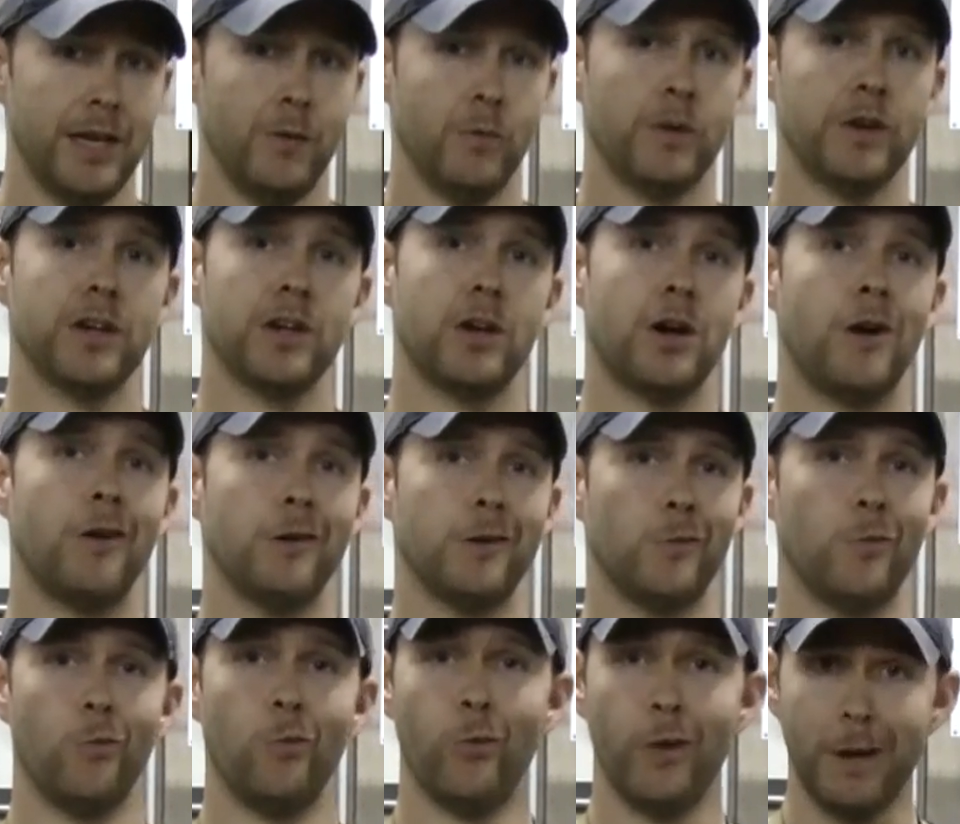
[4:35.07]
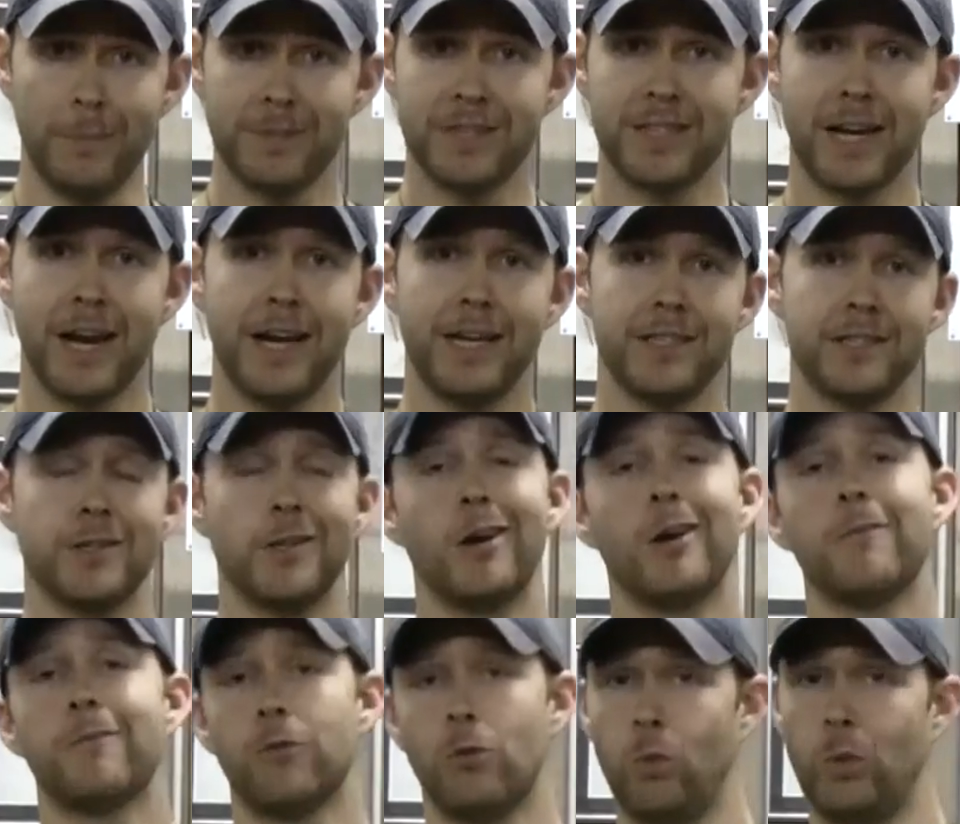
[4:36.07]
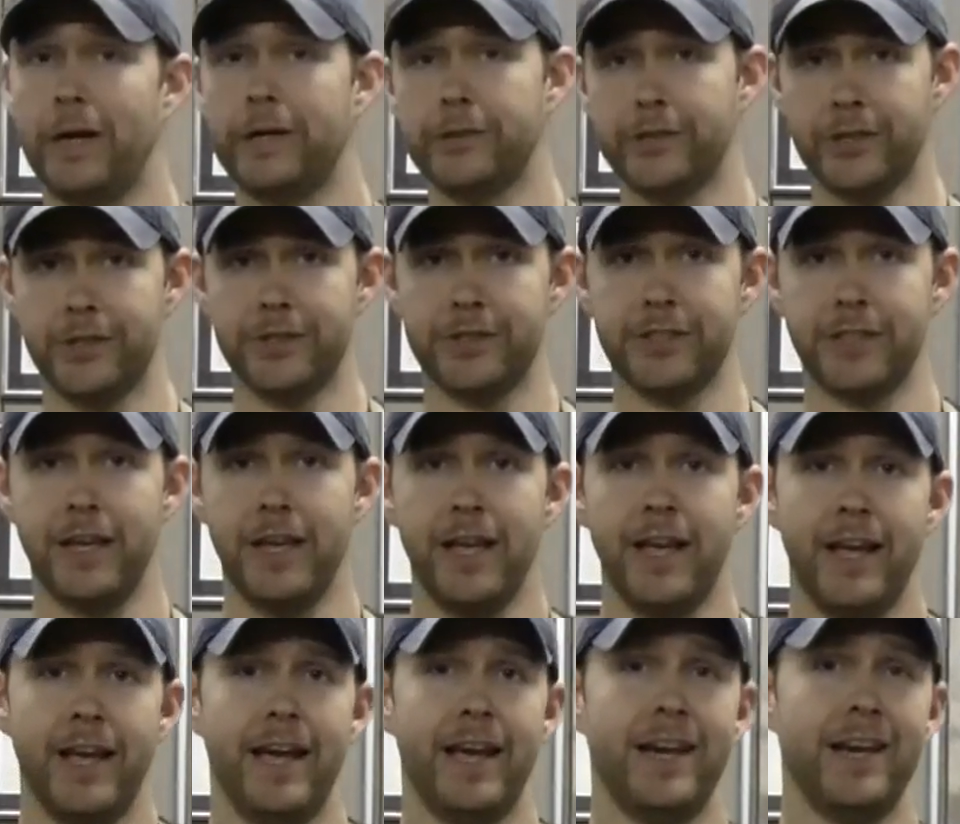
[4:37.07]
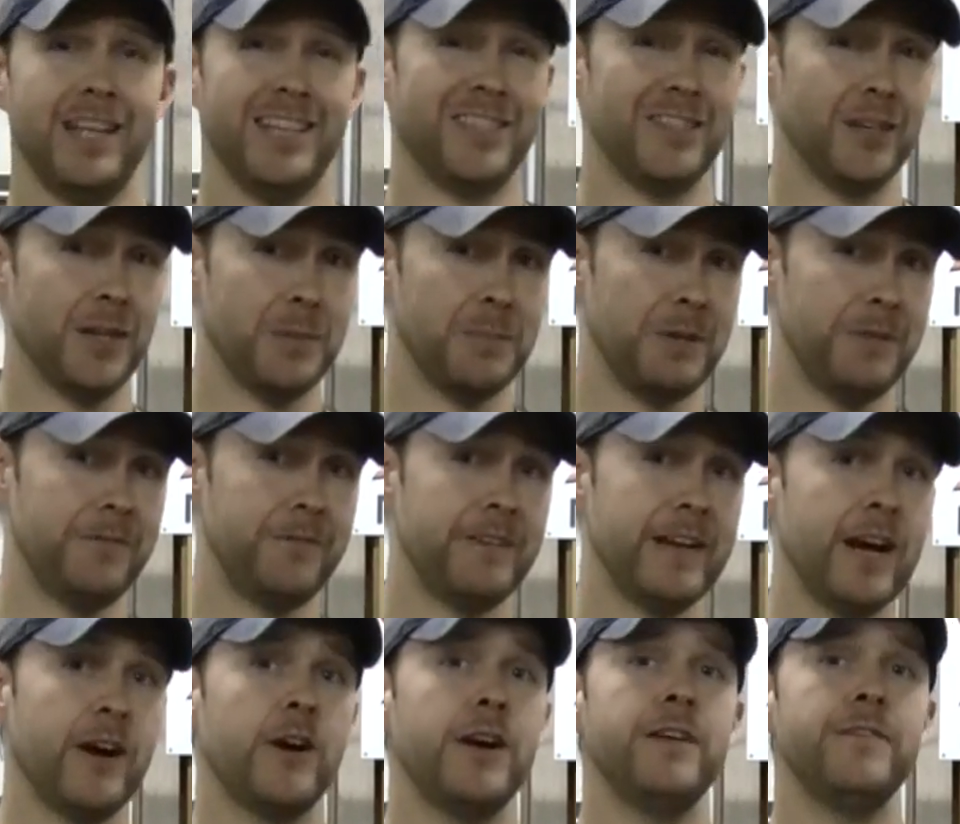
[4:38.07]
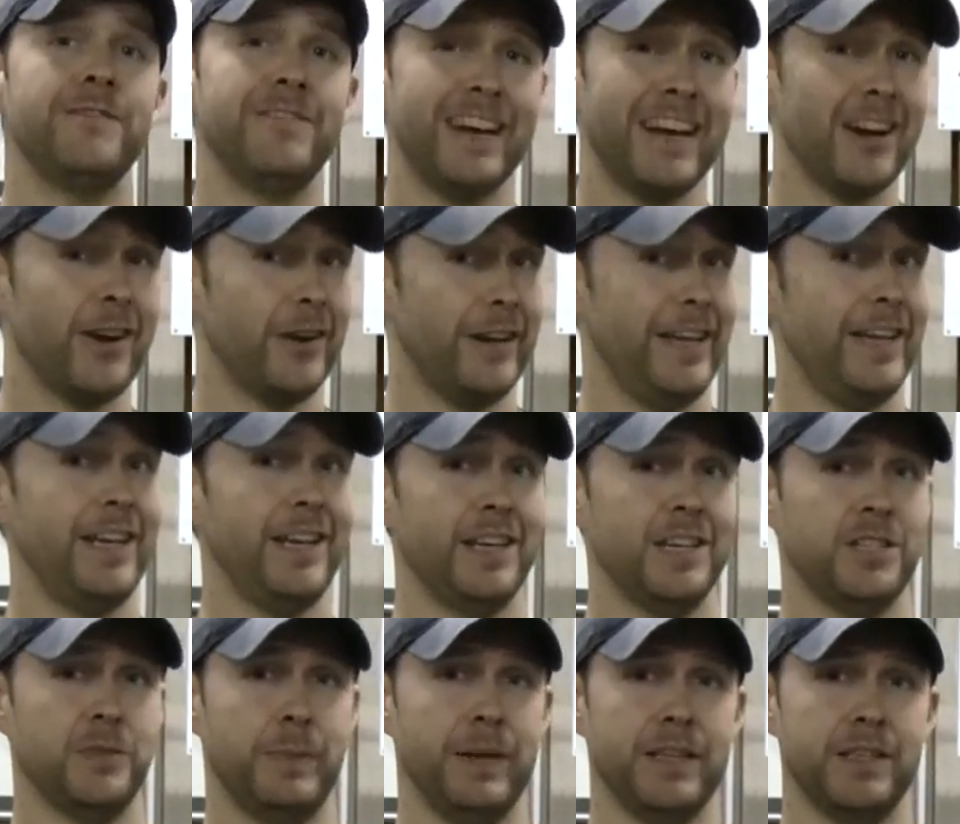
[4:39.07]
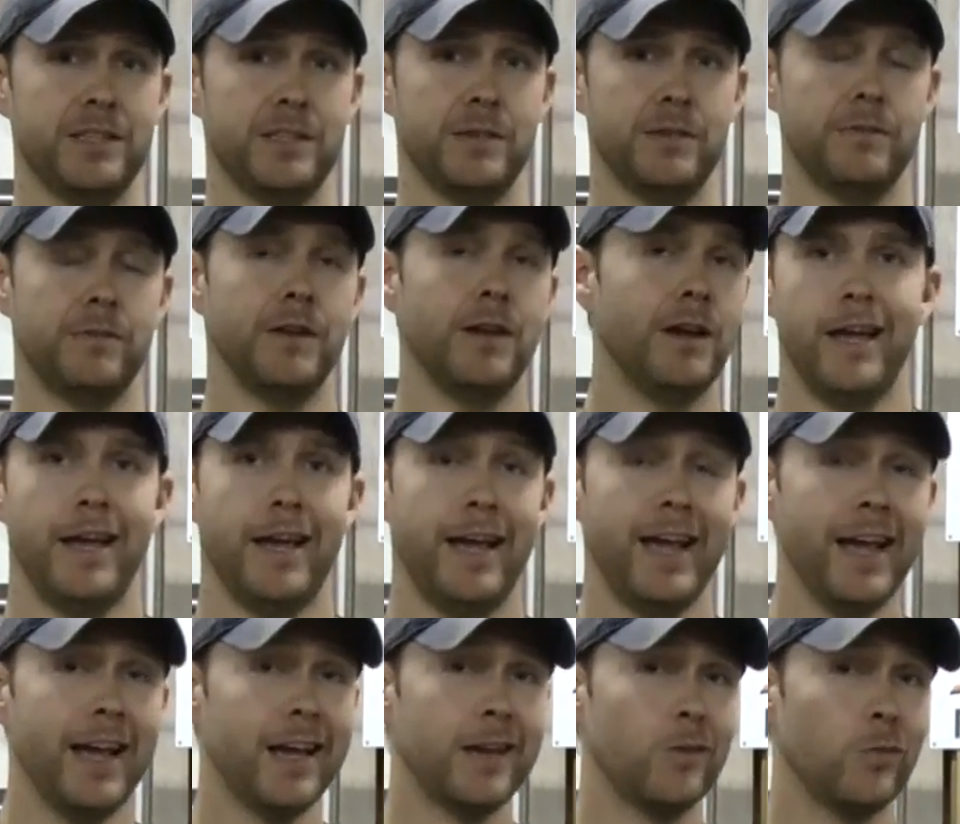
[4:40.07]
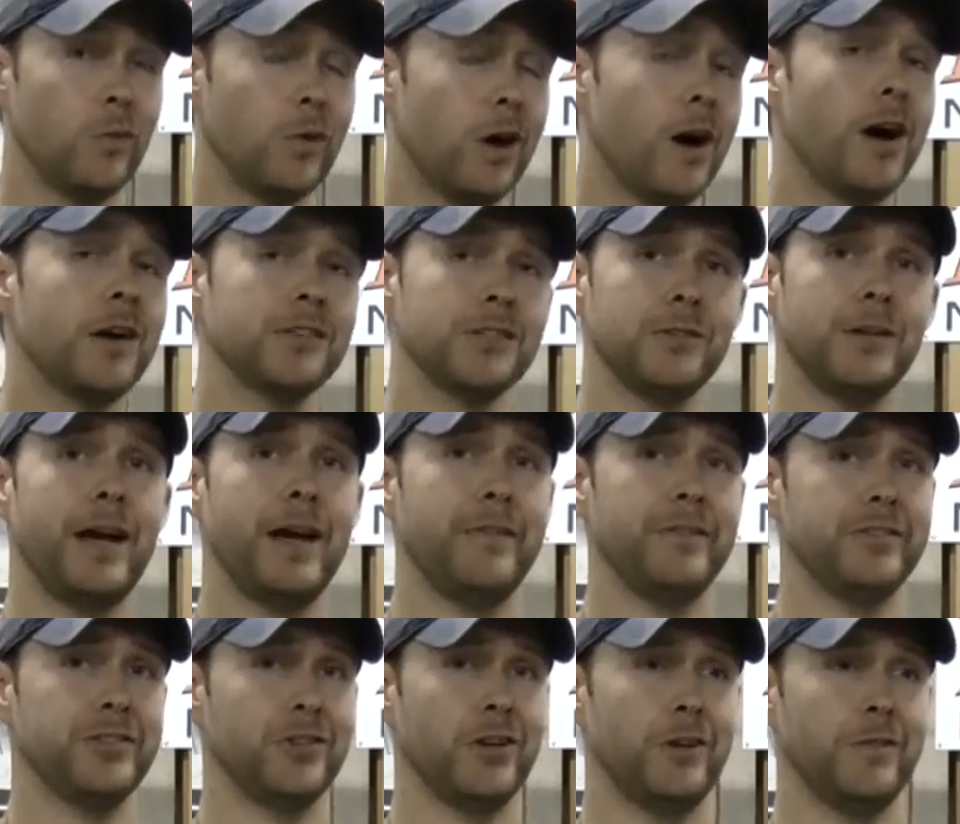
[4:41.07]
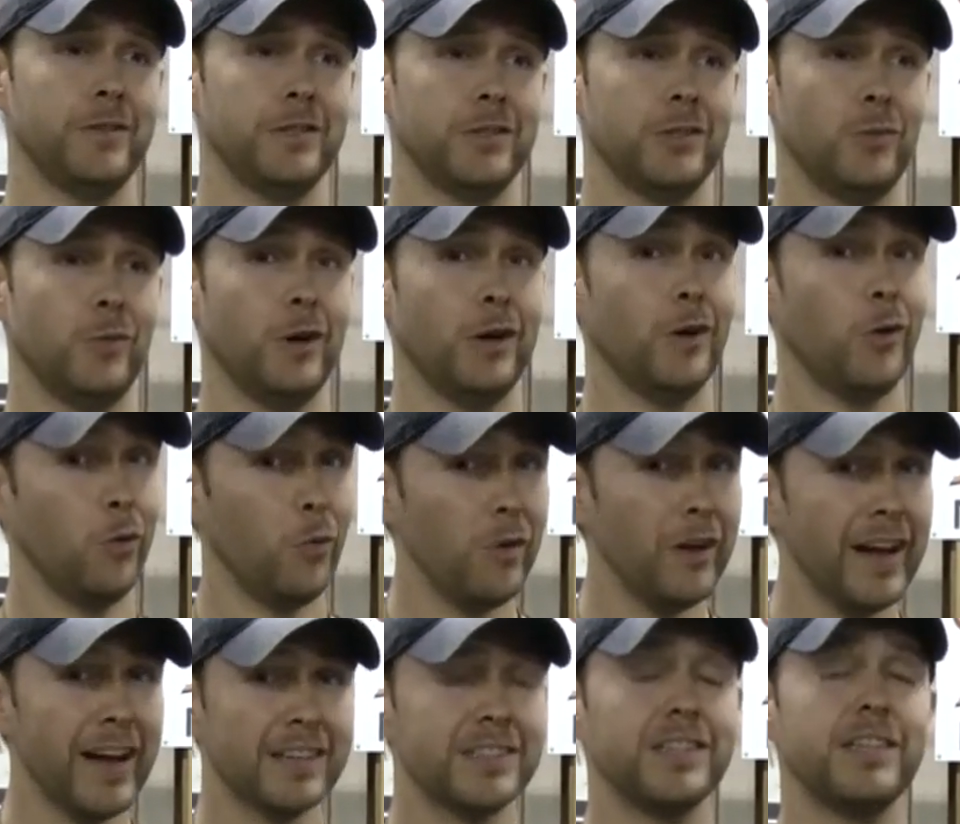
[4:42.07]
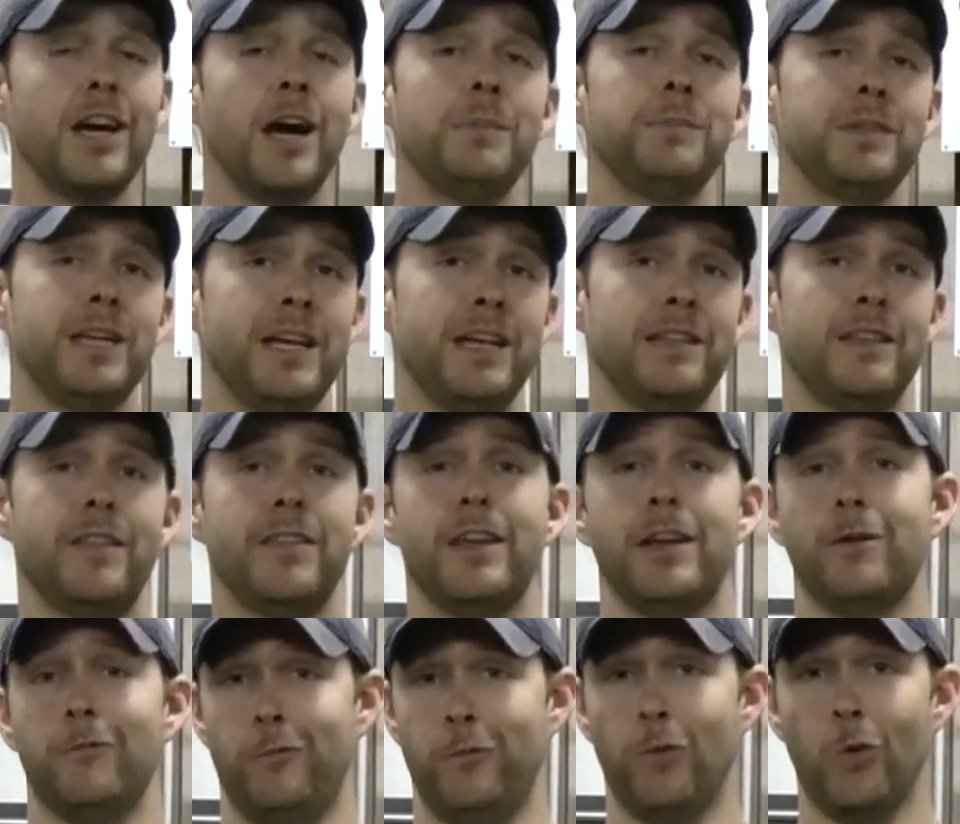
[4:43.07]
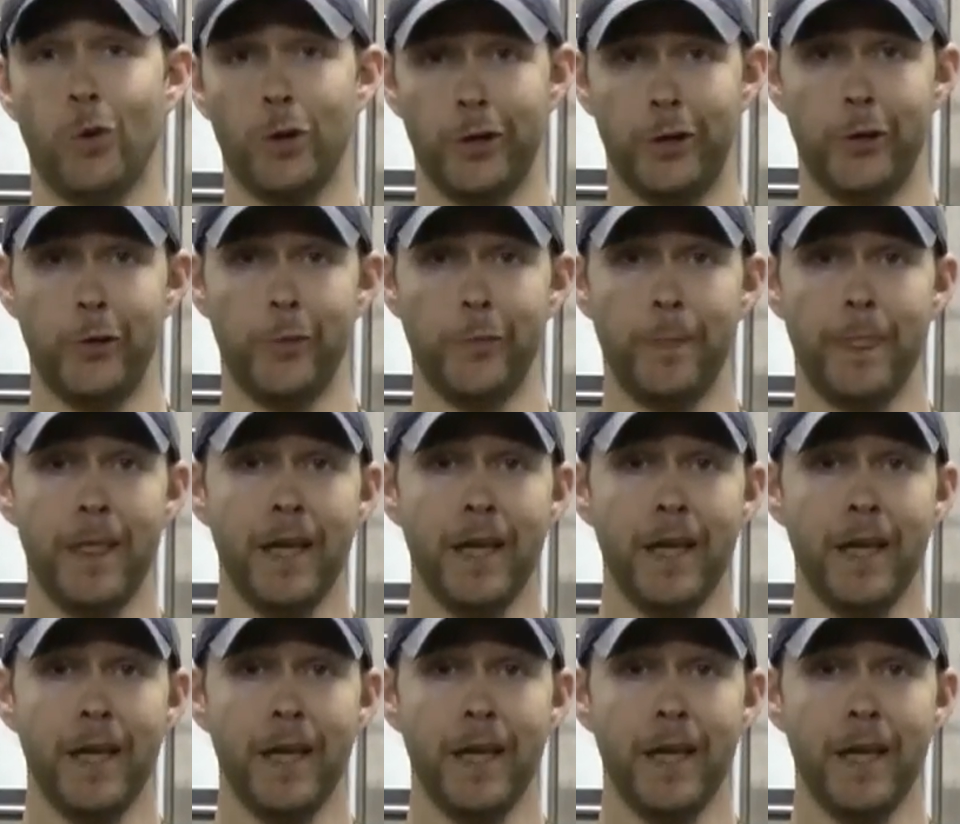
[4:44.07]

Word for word: We're gonna call it Websites for Welders. And it's gonna be very, very inexpensive. And we'll also have a service to where we'll actually update the thing for you.